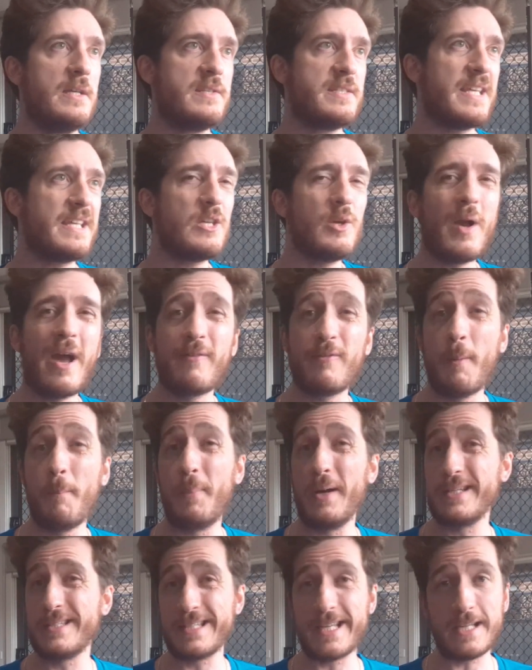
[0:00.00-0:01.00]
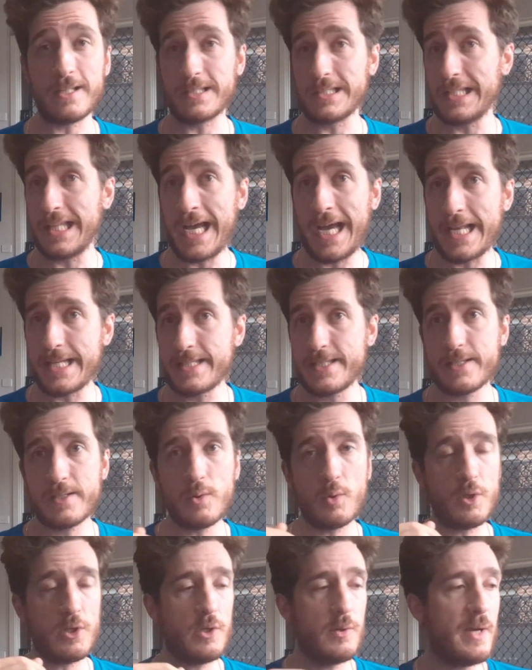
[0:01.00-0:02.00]
say you have a buzzing
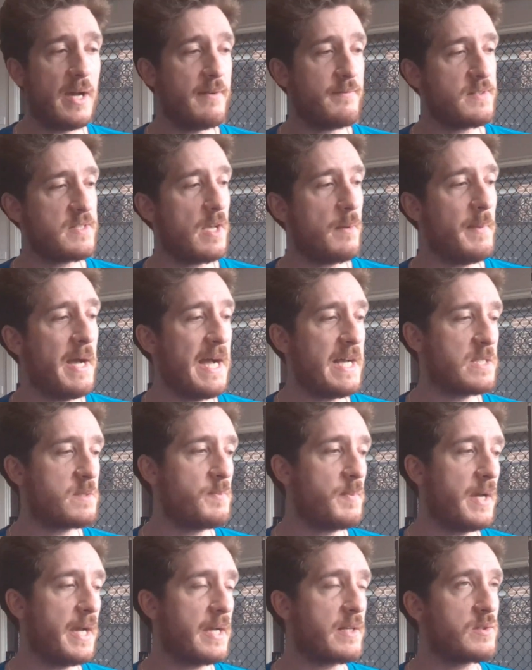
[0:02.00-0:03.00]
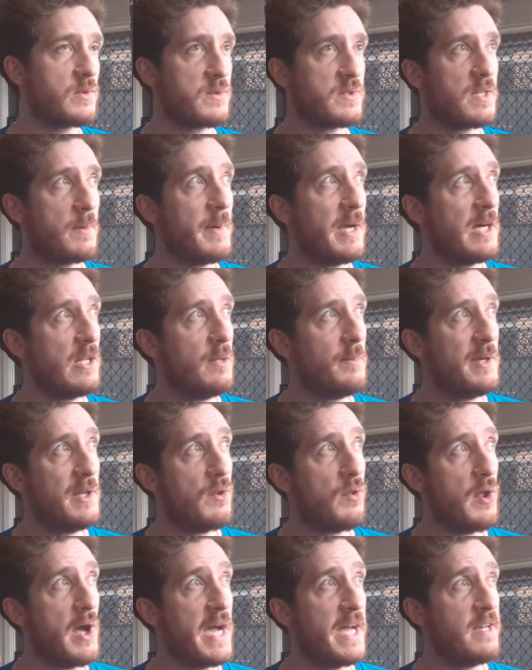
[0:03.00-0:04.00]
light, or you have some aspect or some
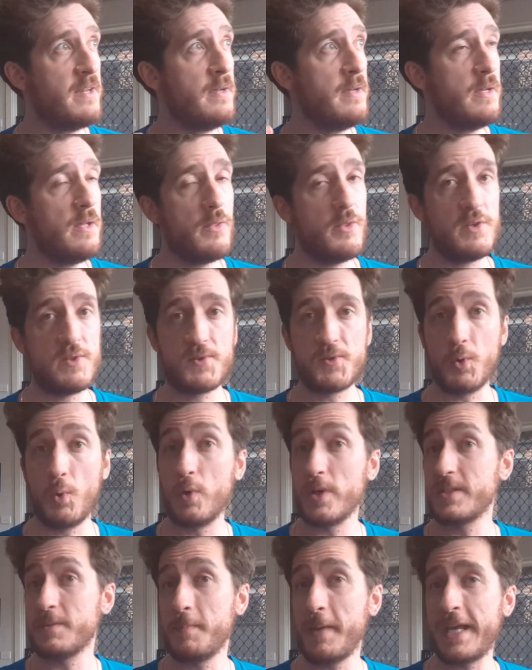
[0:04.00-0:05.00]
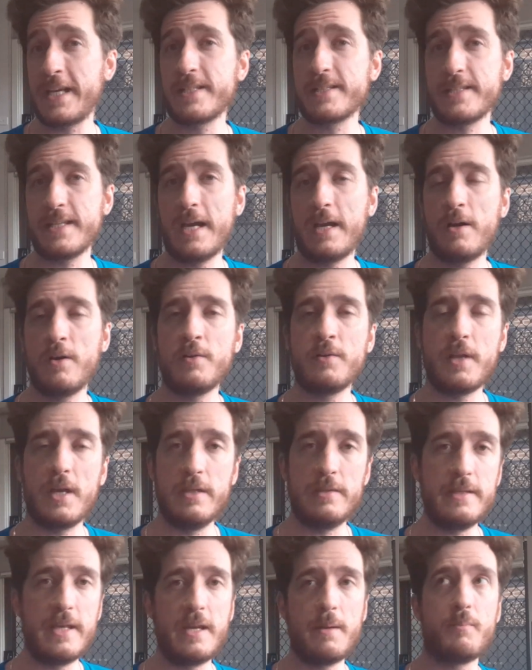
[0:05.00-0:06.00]
element that the source makes
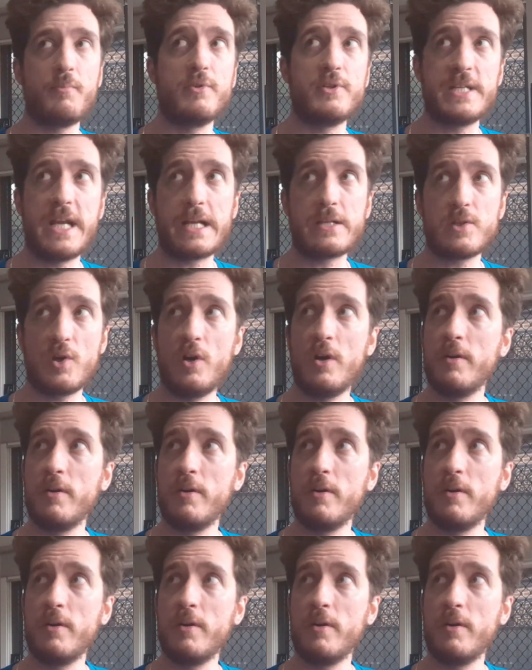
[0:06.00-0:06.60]
sound and then it projects